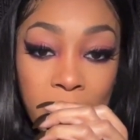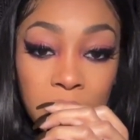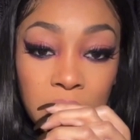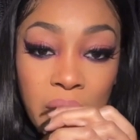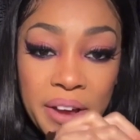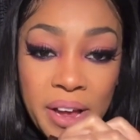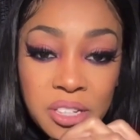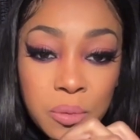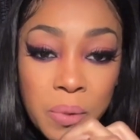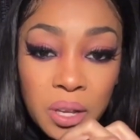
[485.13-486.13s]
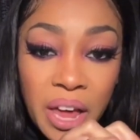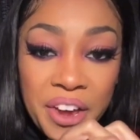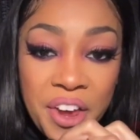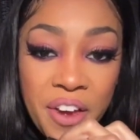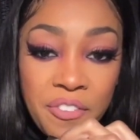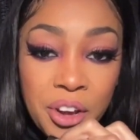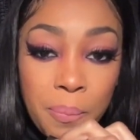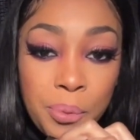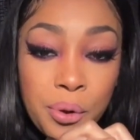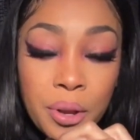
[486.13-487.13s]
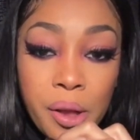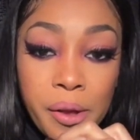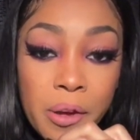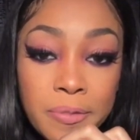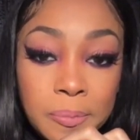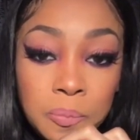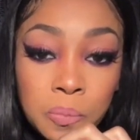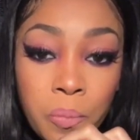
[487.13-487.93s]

I look like I smell like heaven and pure love.